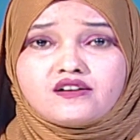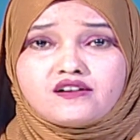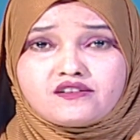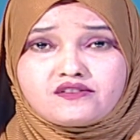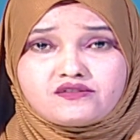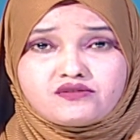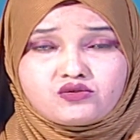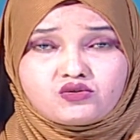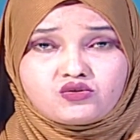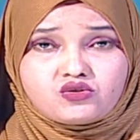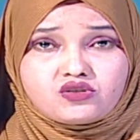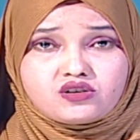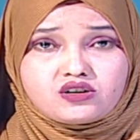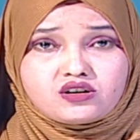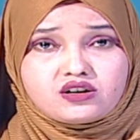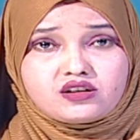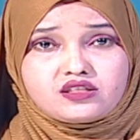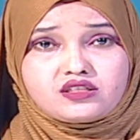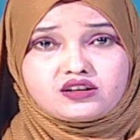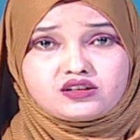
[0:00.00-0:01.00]
For
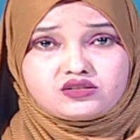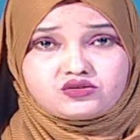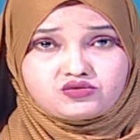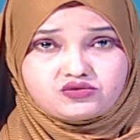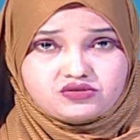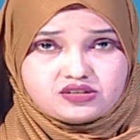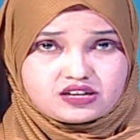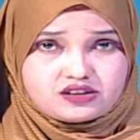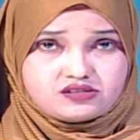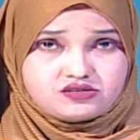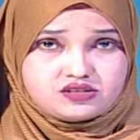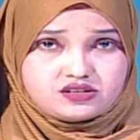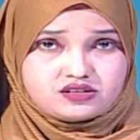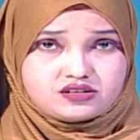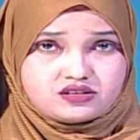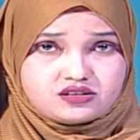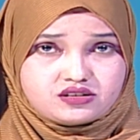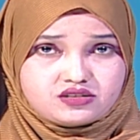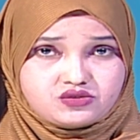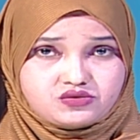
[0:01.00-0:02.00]
the
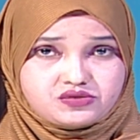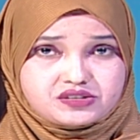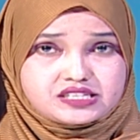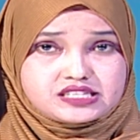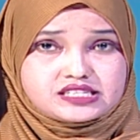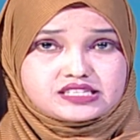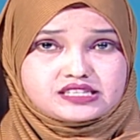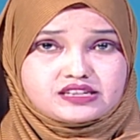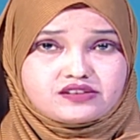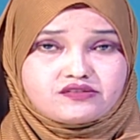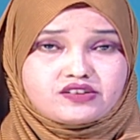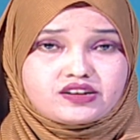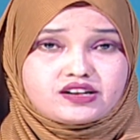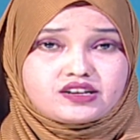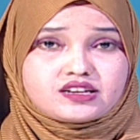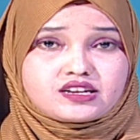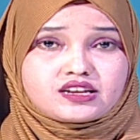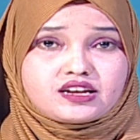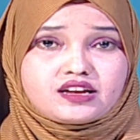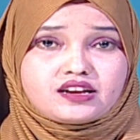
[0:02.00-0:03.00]
2027
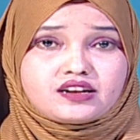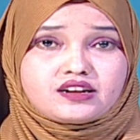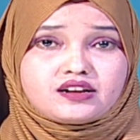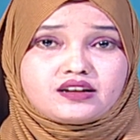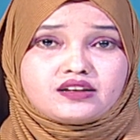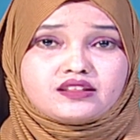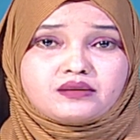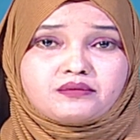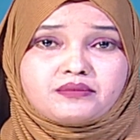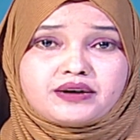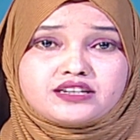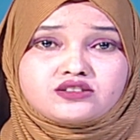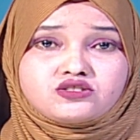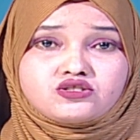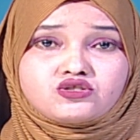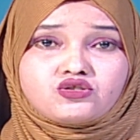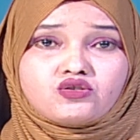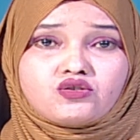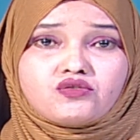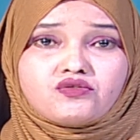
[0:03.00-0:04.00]
and the budget
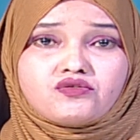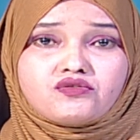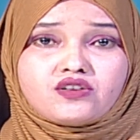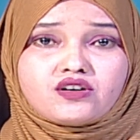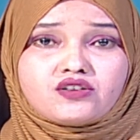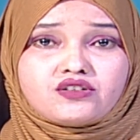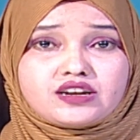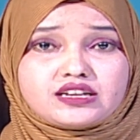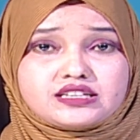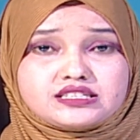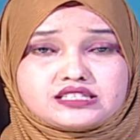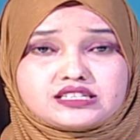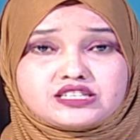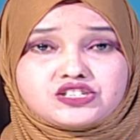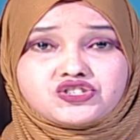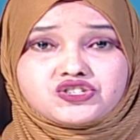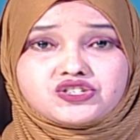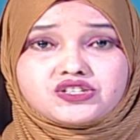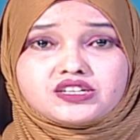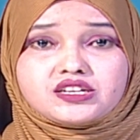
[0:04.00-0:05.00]
of
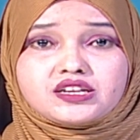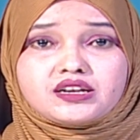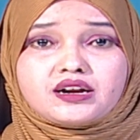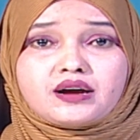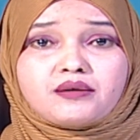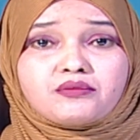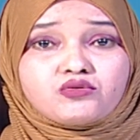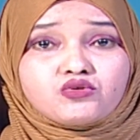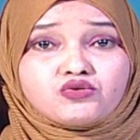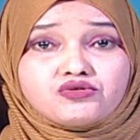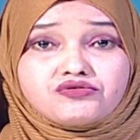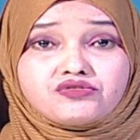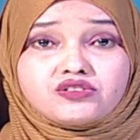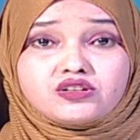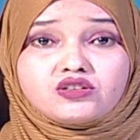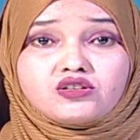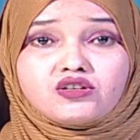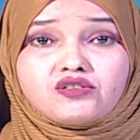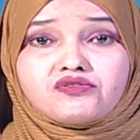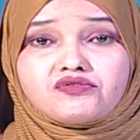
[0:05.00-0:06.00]
organization and approval
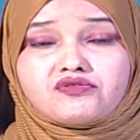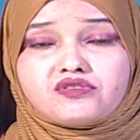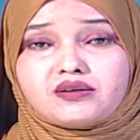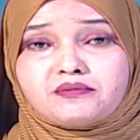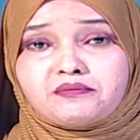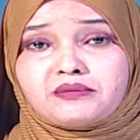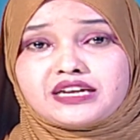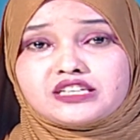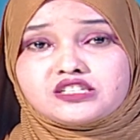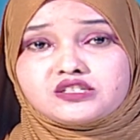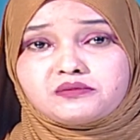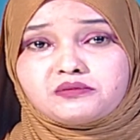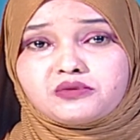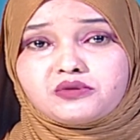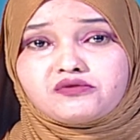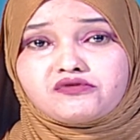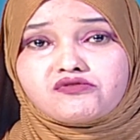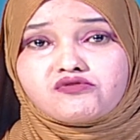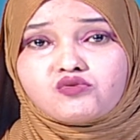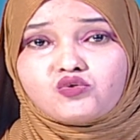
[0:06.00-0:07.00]
of maximum
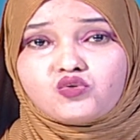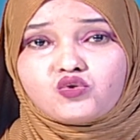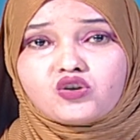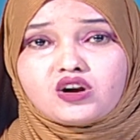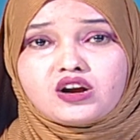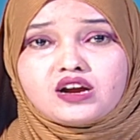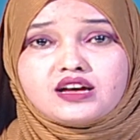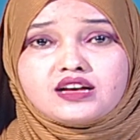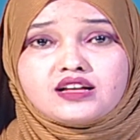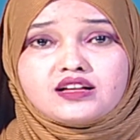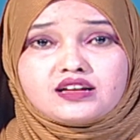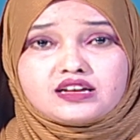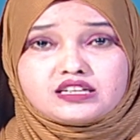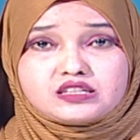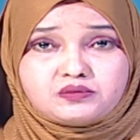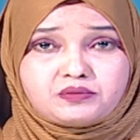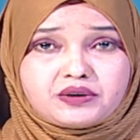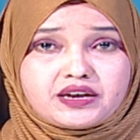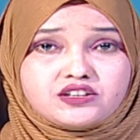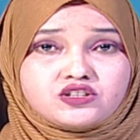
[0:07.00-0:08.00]
for
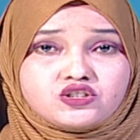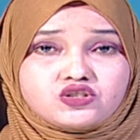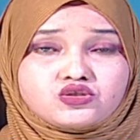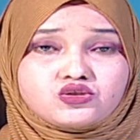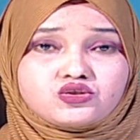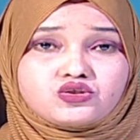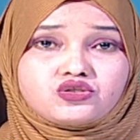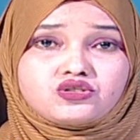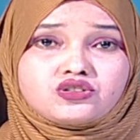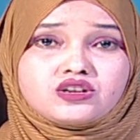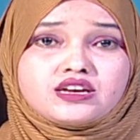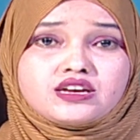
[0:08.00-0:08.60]
expenditure